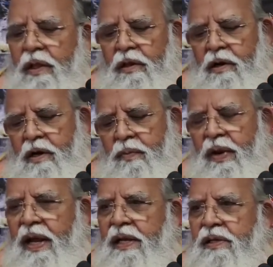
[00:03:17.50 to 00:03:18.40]
The
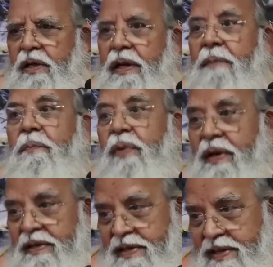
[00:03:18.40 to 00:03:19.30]
third place,
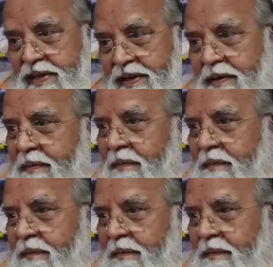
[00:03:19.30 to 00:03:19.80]
temples.